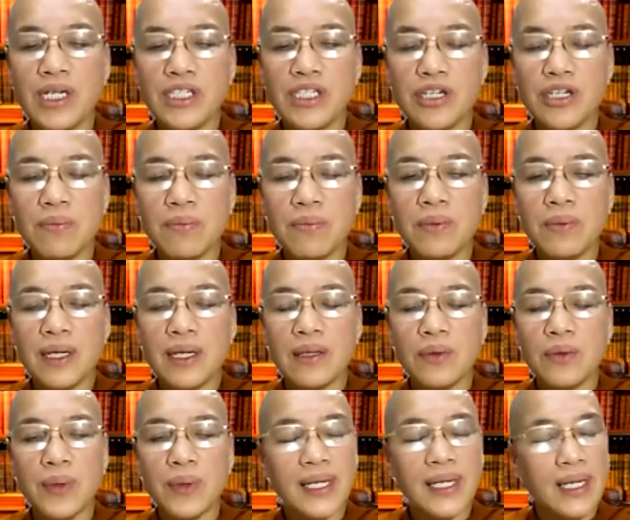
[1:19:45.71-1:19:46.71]
we
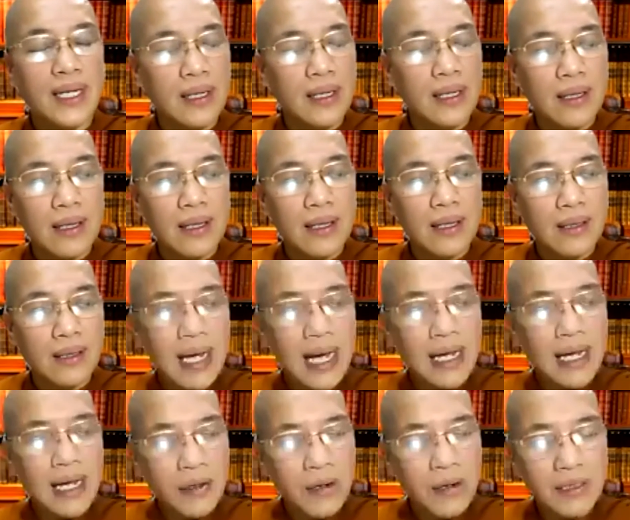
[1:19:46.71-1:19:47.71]
don't we uh,
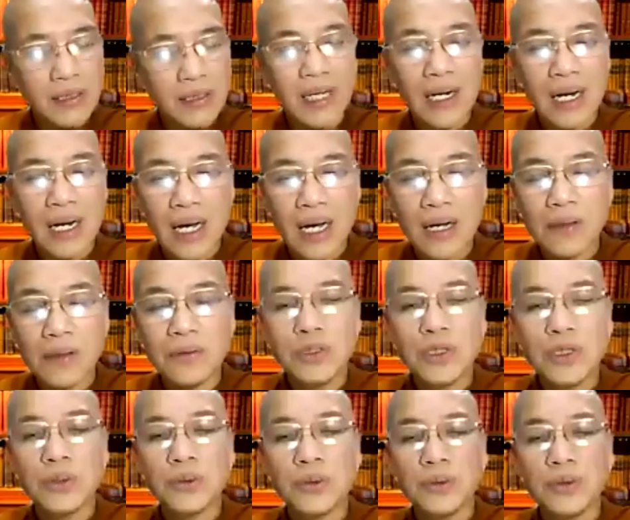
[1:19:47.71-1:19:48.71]
are not
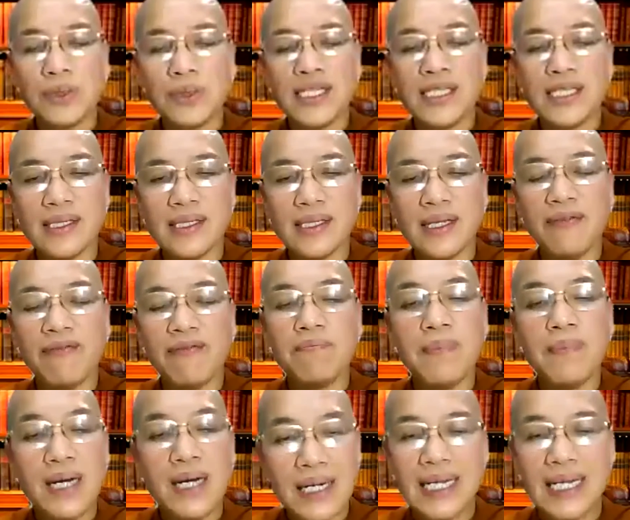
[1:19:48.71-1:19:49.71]
allowed to
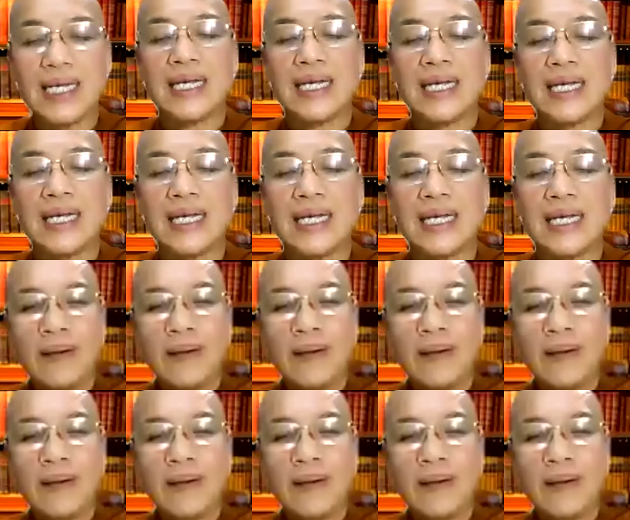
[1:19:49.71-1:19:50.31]
receive money